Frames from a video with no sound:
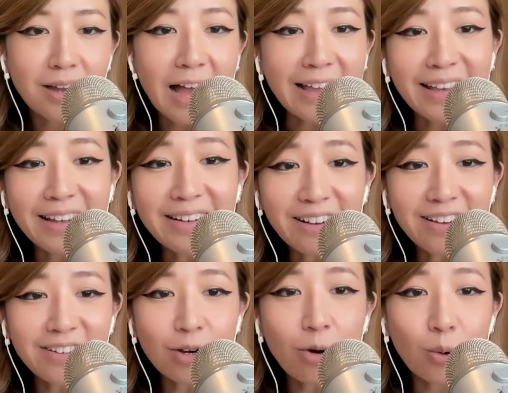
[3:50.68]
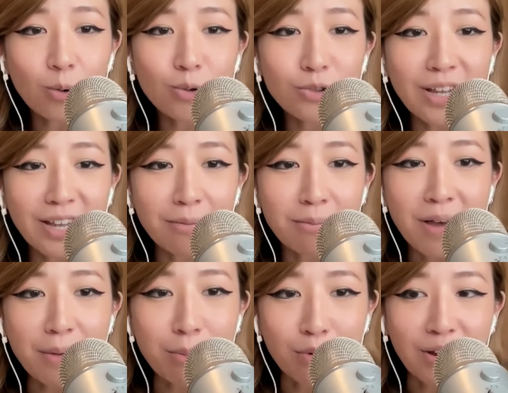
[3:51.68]
I cannot hold in
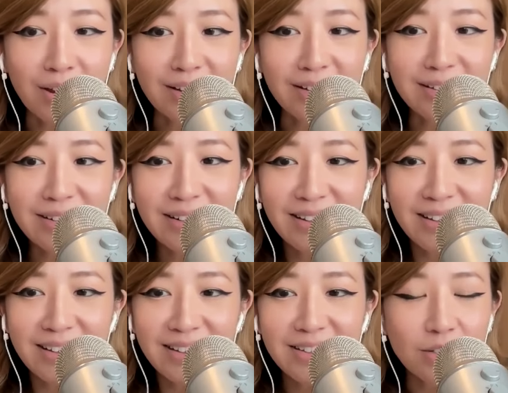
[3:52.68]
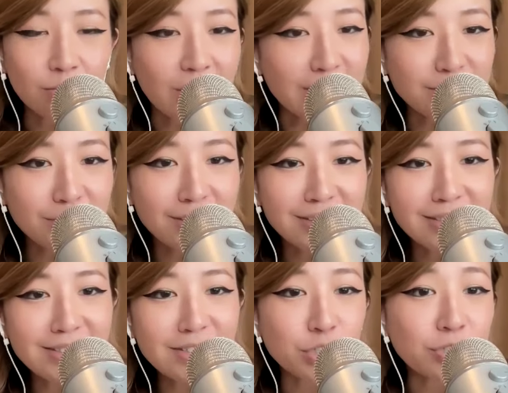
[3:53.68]
my brain
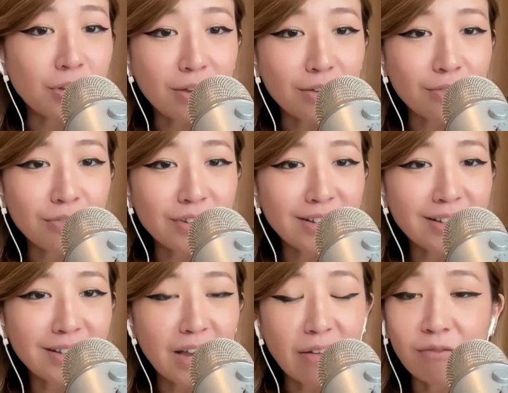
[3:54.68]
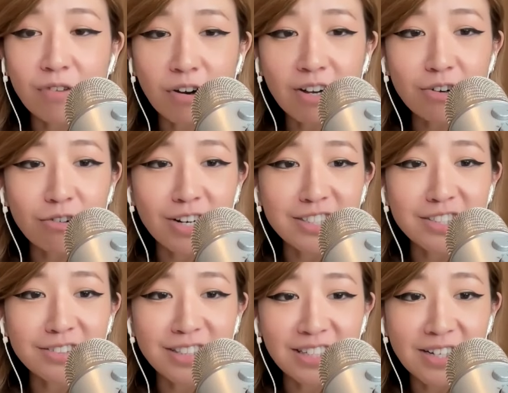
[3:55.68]
directions, geography. I'm very
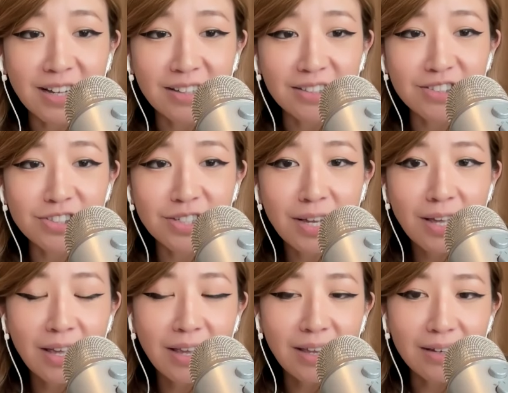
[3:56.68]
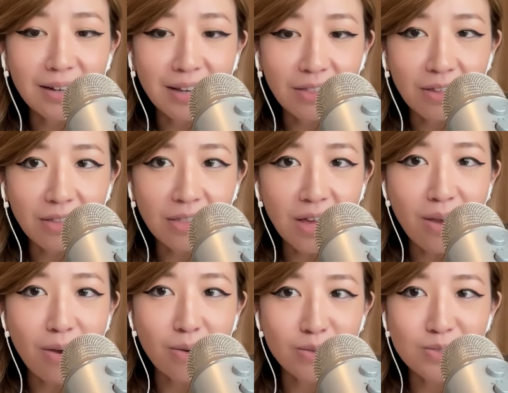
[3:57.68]
directionally challenged. And I think that
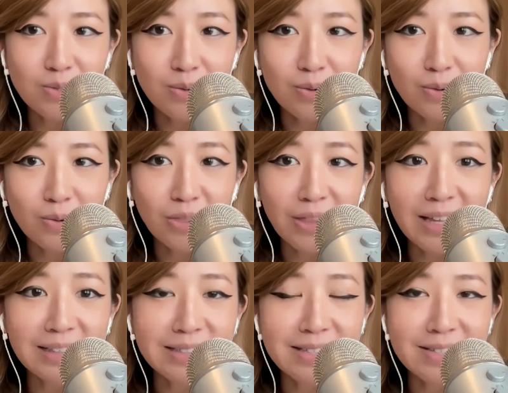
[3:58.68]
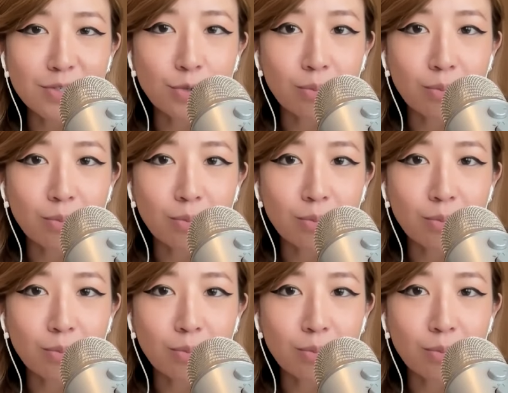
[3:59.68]
also lends to